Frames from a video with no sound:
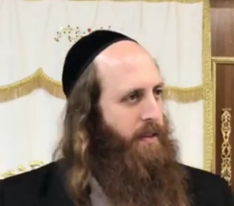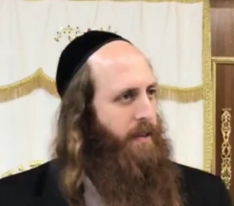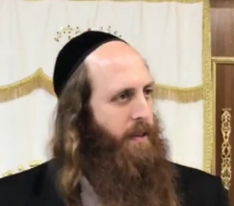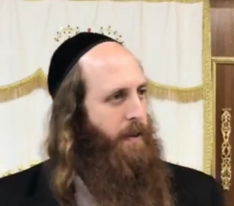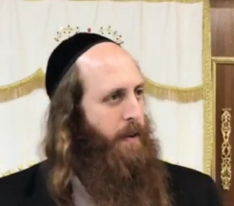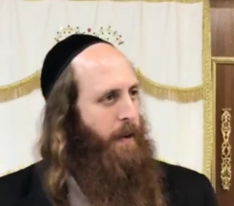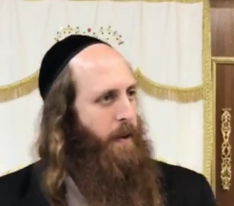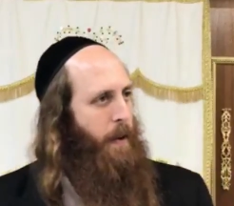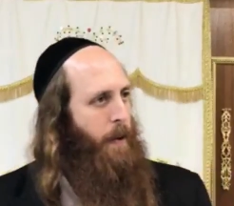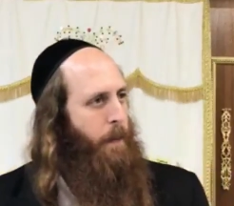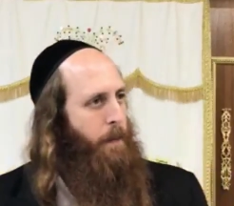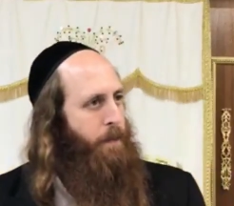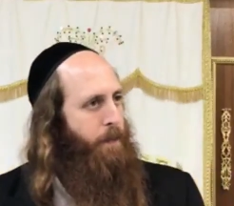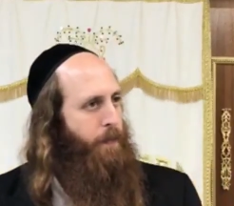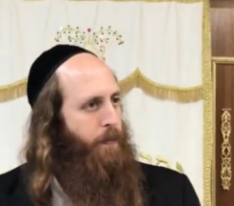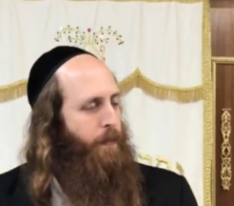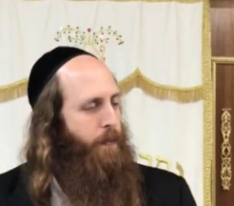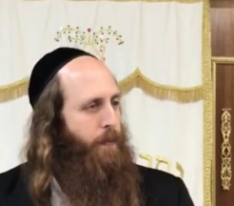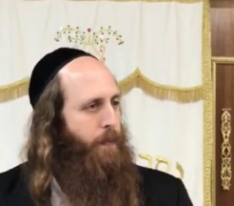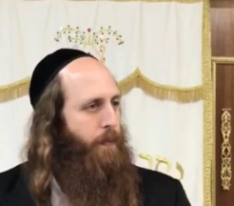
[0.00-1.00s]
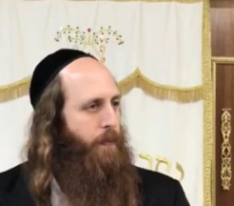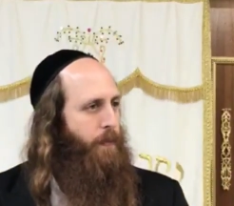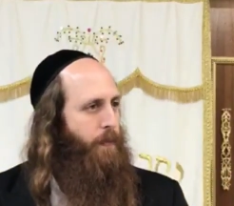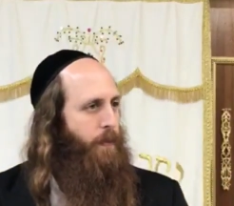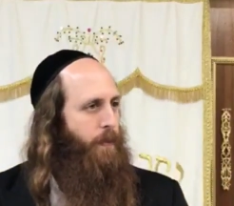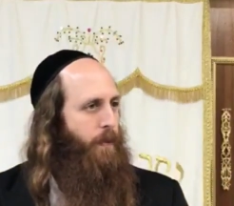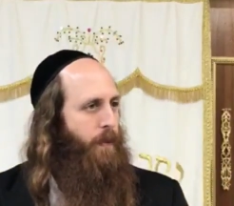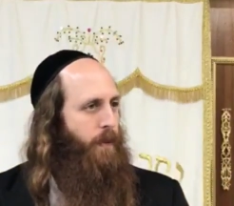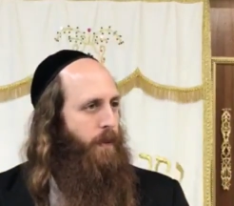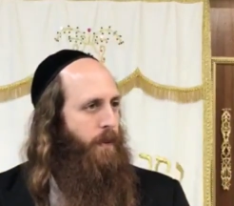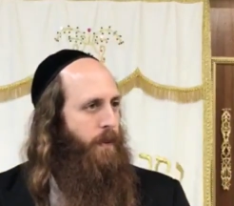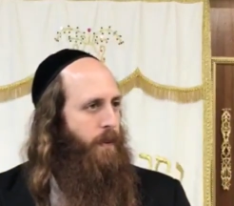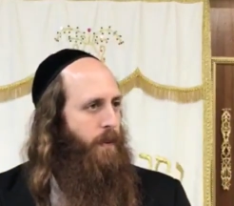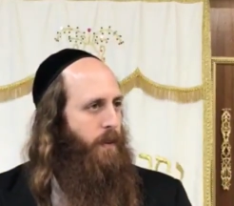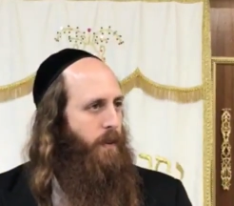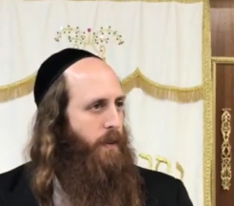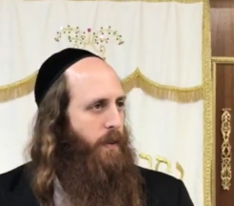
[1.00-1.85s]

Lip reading: (silence)